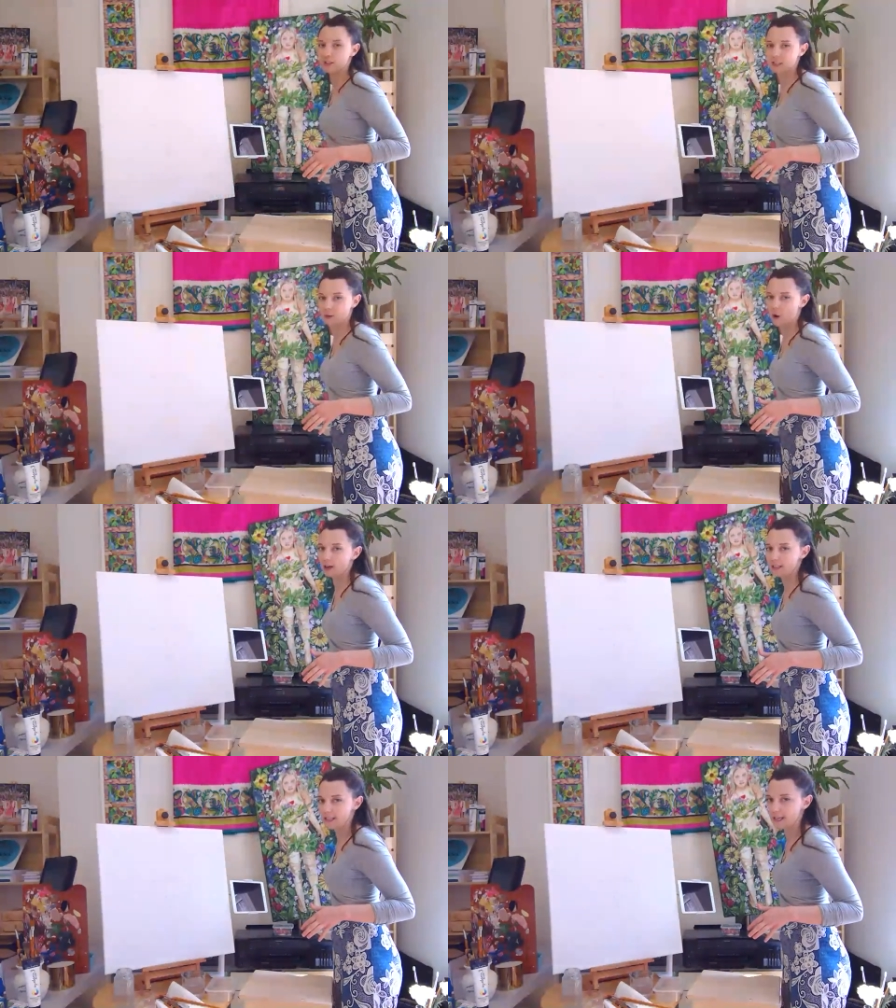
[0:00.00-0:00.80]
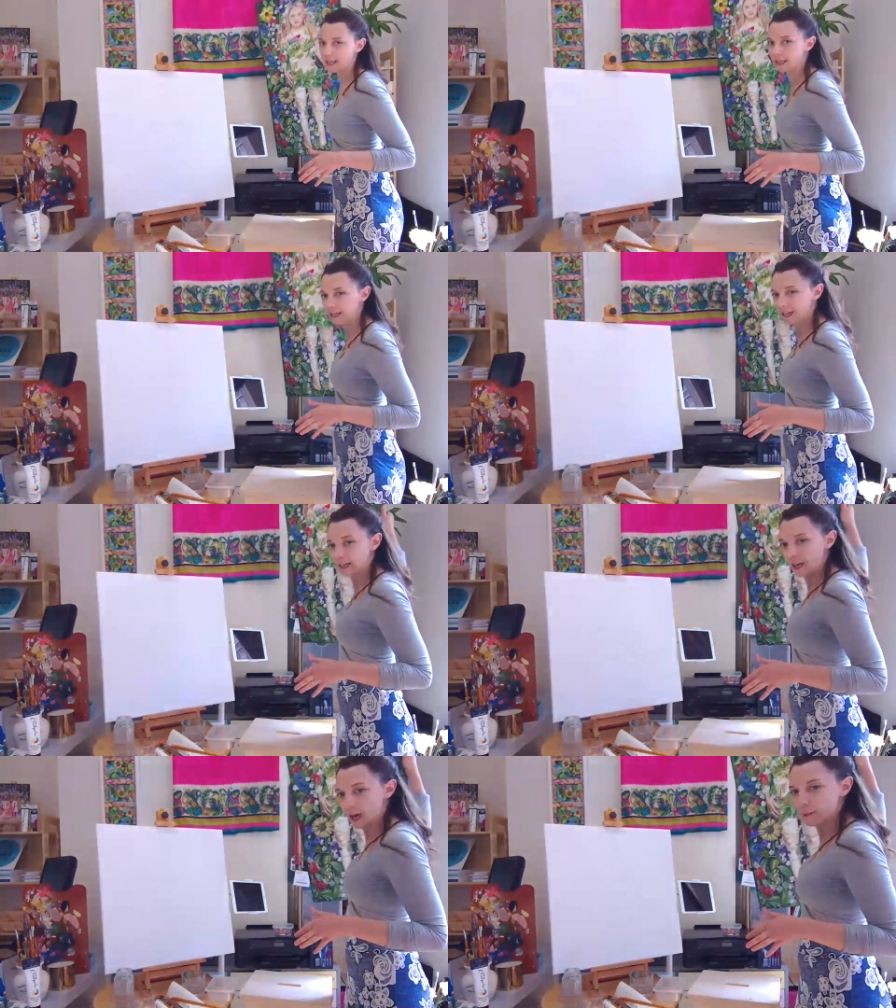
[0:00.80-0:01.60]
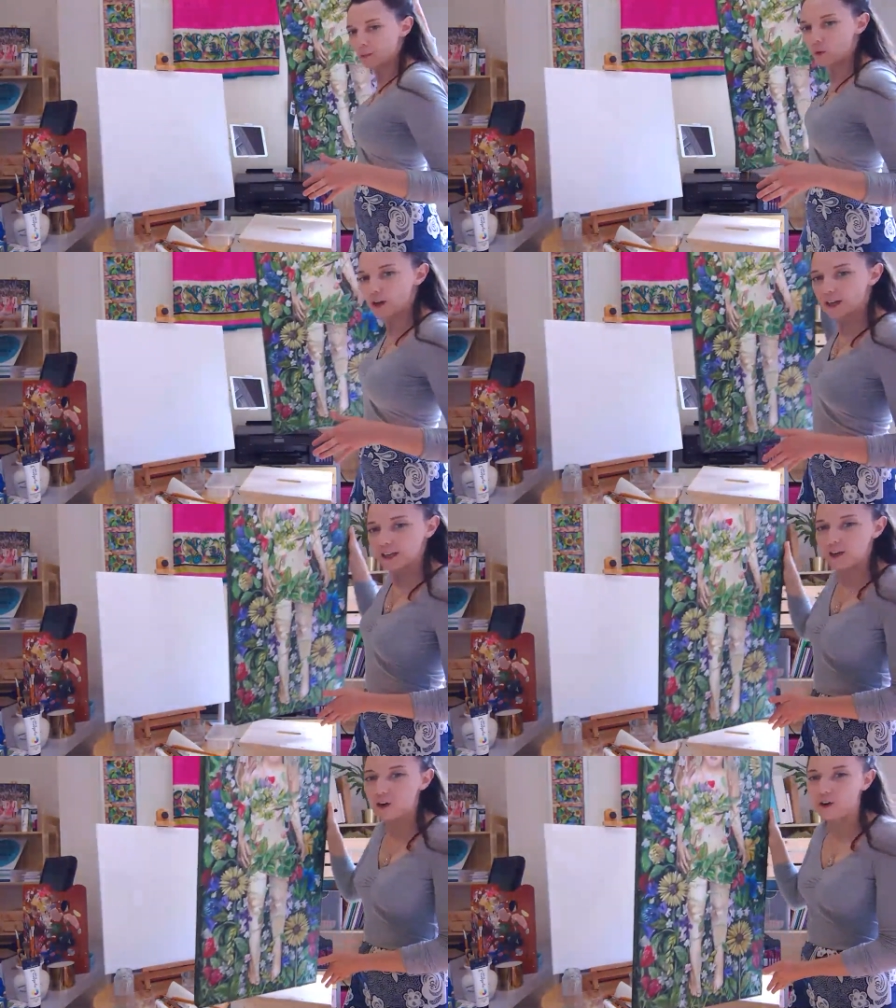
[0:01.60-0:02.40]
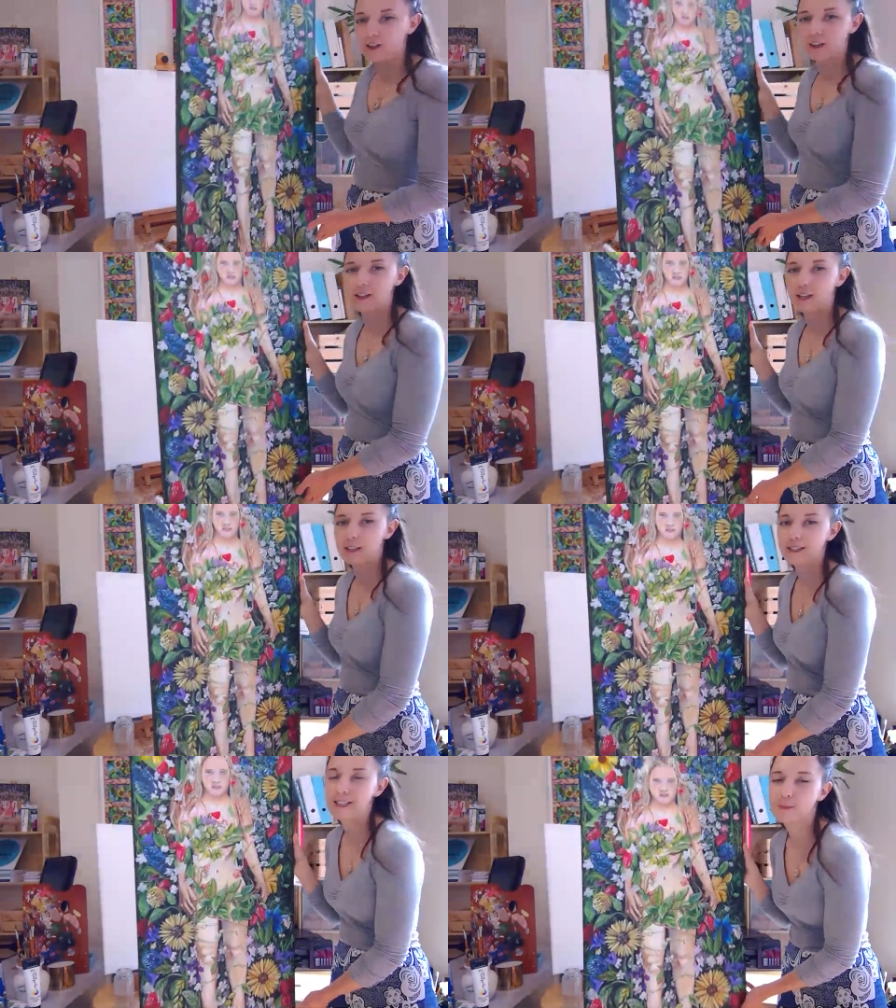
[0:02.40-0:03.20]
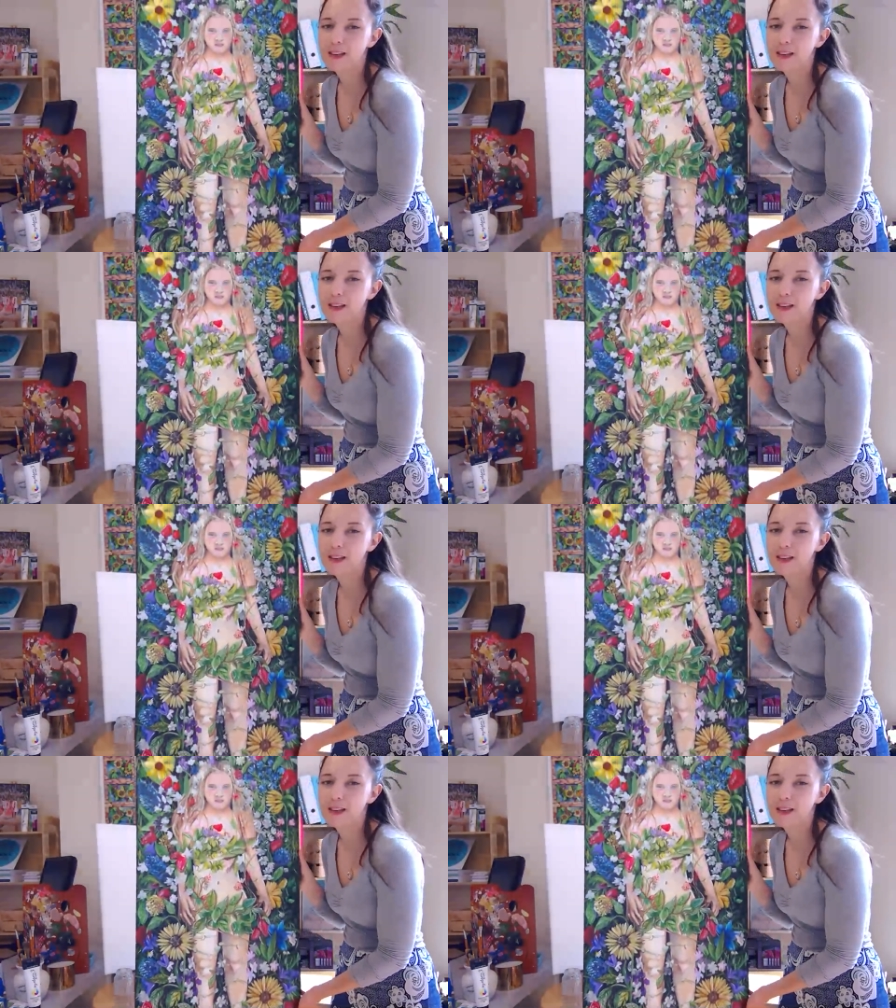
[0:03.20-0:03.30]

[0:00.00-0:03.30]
locked in quarantine, I've been working on this